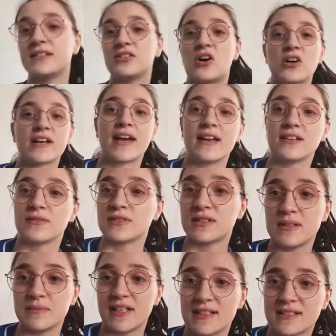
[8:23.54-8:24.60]
did not get enough
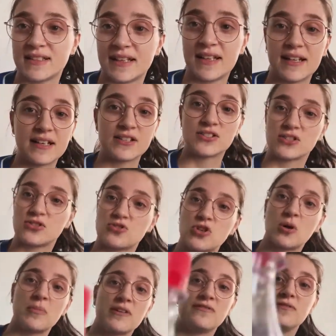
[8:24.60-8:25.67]
sleep last night and I just dropped